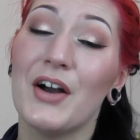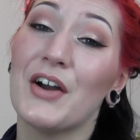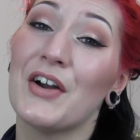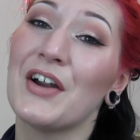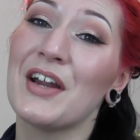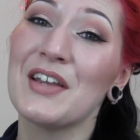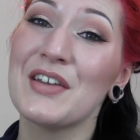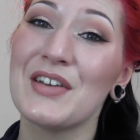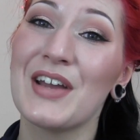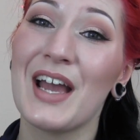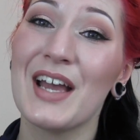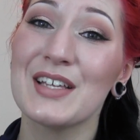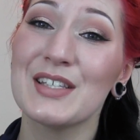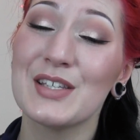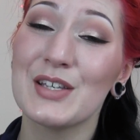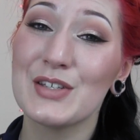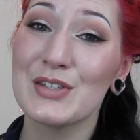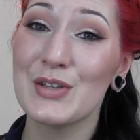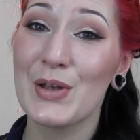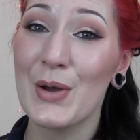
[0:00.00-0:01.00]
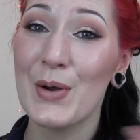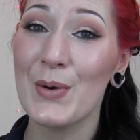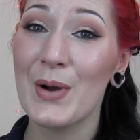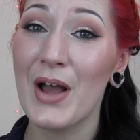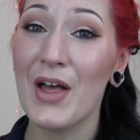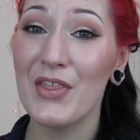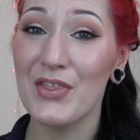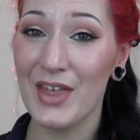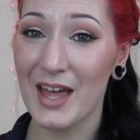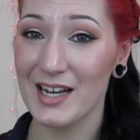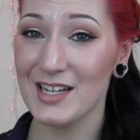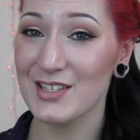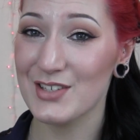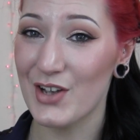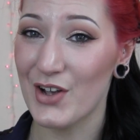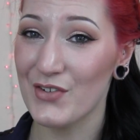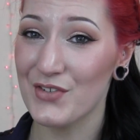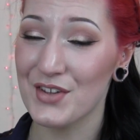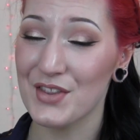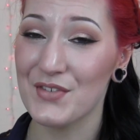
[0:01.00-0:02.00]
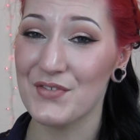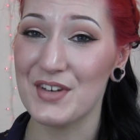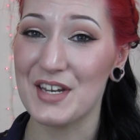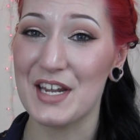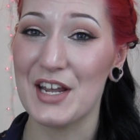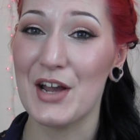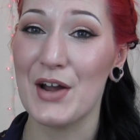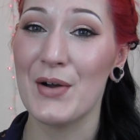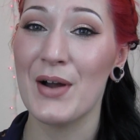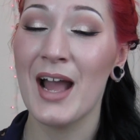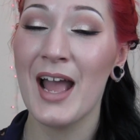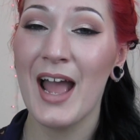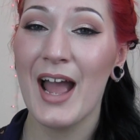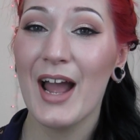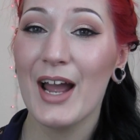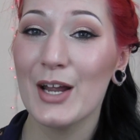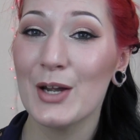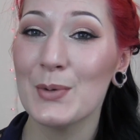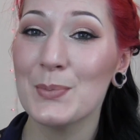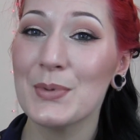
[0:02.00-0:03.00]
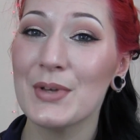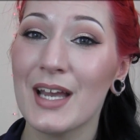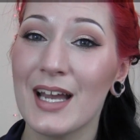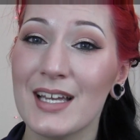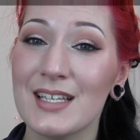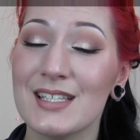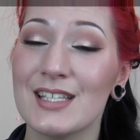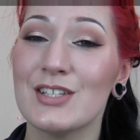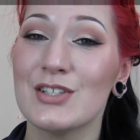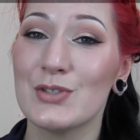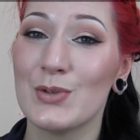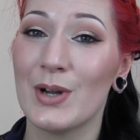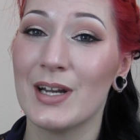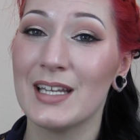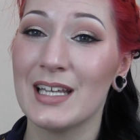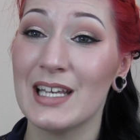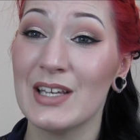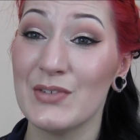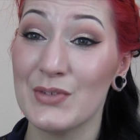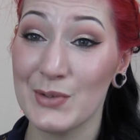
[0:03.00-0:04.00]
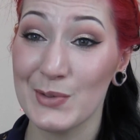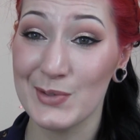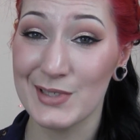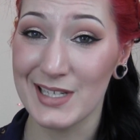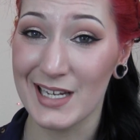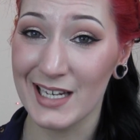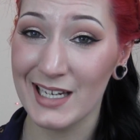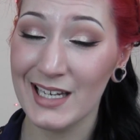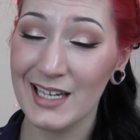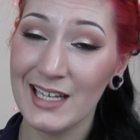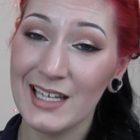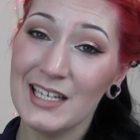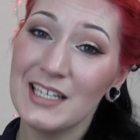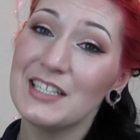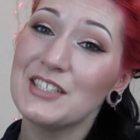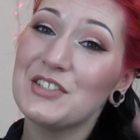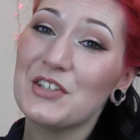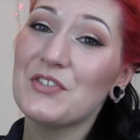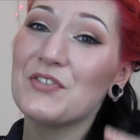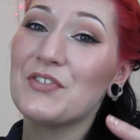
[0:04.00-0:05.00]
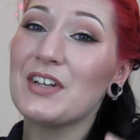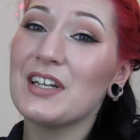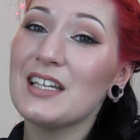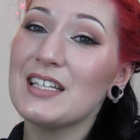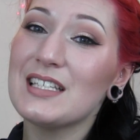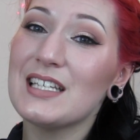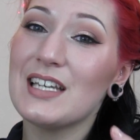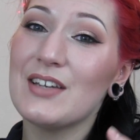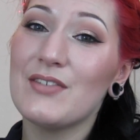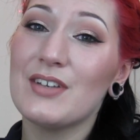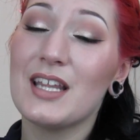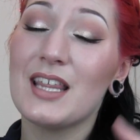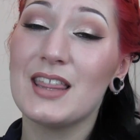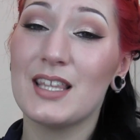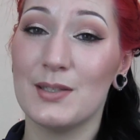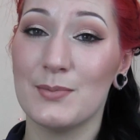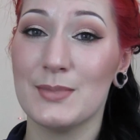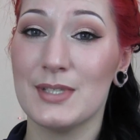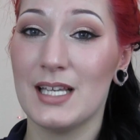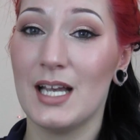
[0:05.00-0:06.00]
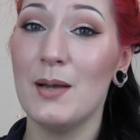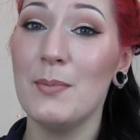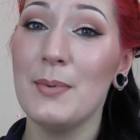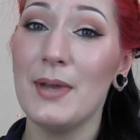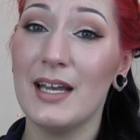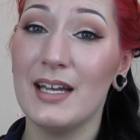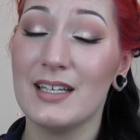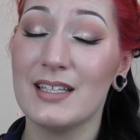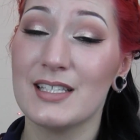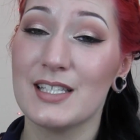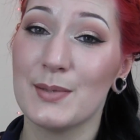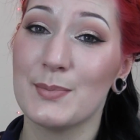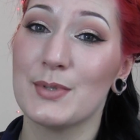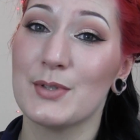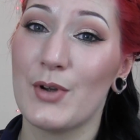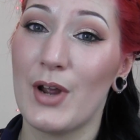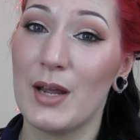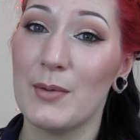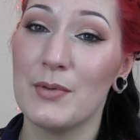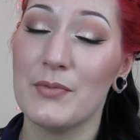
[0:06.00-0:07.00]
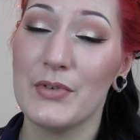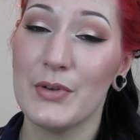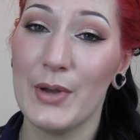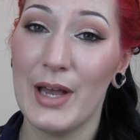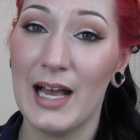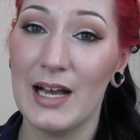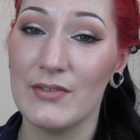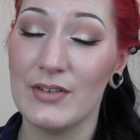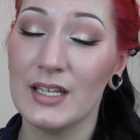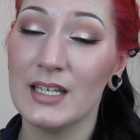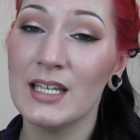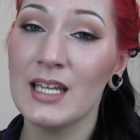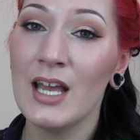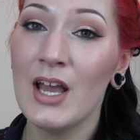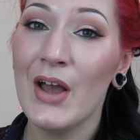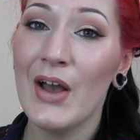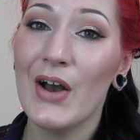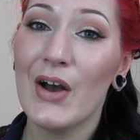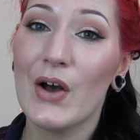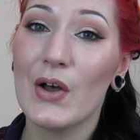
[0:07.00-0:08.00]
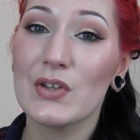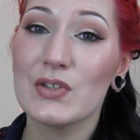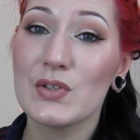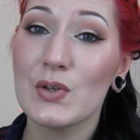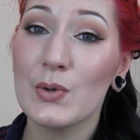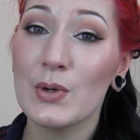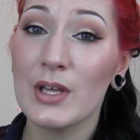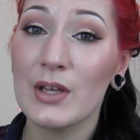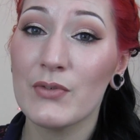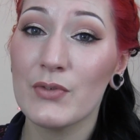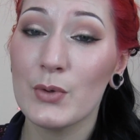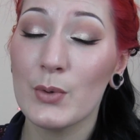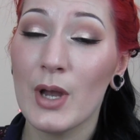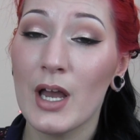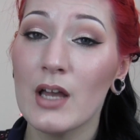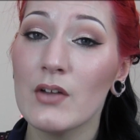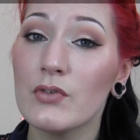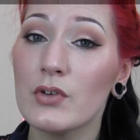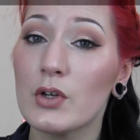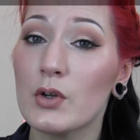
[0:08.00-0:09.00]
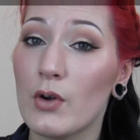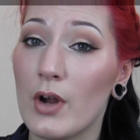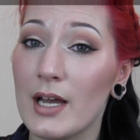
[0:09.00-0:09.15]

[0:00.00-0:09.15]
Alrighty guys, so that is all for the video. I hope you guys enjoyed it. If you did, don't forget to give it a thumbs up and subscribe if you haven't. Also, if you have